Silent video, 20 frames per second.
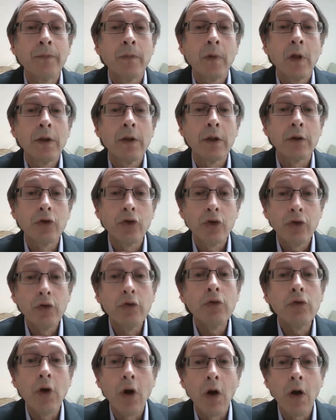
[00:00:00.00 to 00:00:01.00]
the
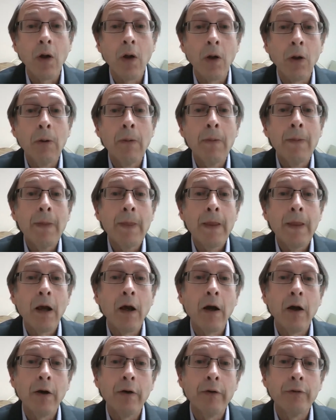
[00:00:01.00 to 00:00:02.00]
true goal
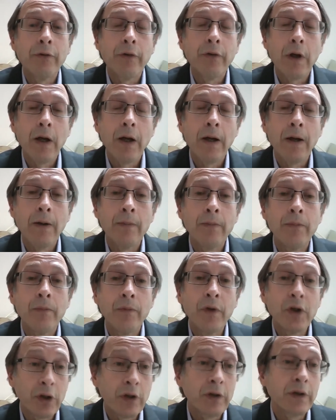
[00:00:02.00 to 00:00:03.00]
of
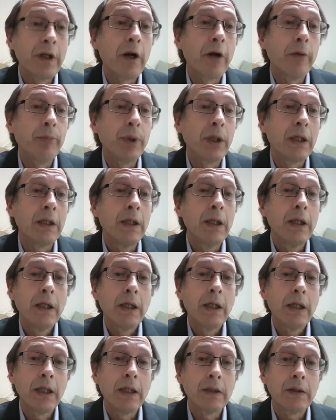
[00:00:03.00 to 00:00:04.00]
vision therapy
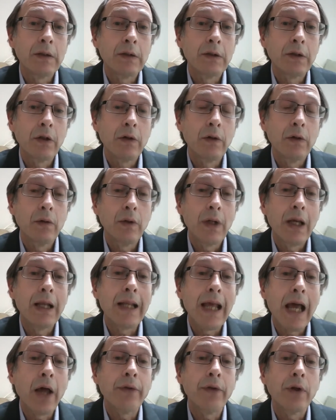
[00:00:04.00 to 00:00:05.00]
is to
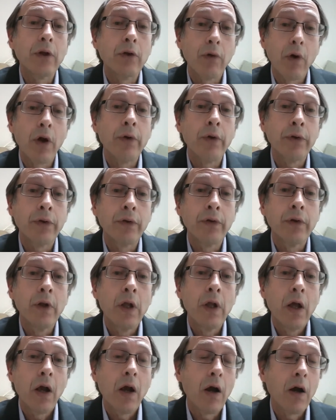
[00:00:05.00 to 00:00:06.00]
allow the growth
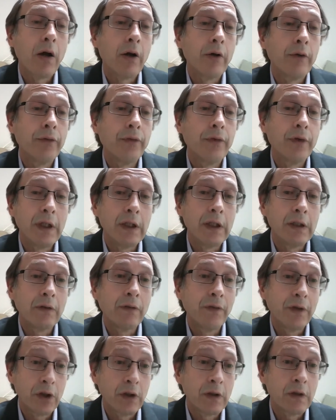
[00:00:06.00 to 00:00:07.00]
of these
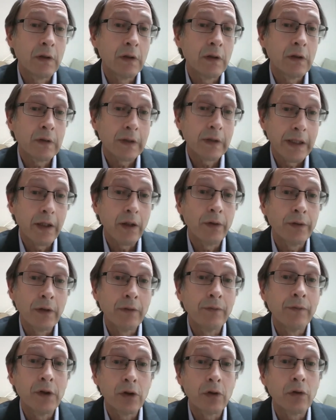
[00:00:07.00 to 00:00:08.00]
vision skills
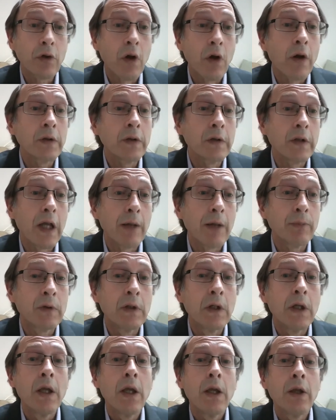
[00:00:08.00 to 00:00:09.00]
and visual
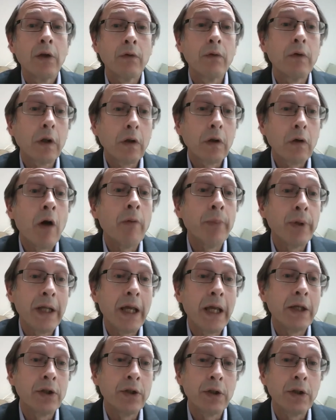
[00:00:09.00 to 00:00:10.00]
concepts through a
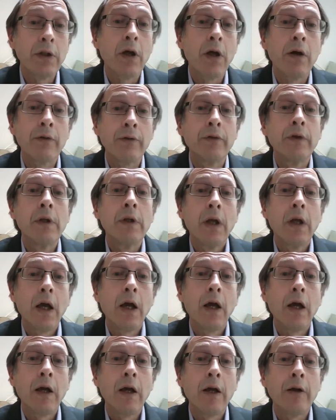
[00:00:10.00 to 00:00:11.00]
combination of
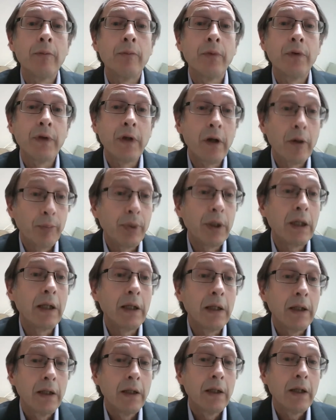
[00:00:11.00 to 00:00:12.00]

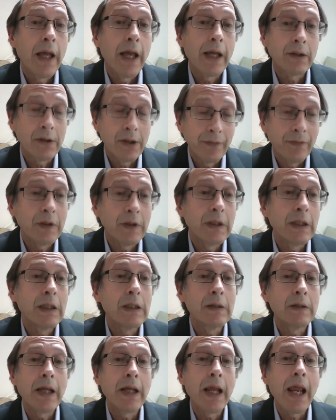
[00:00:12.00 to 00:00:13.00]
therapy
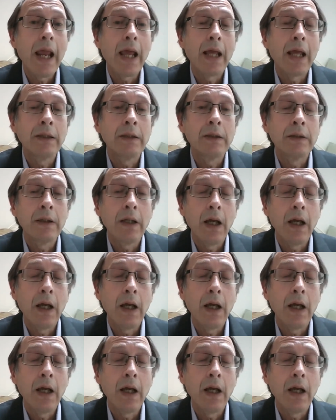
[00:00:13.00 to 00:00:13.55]
activities and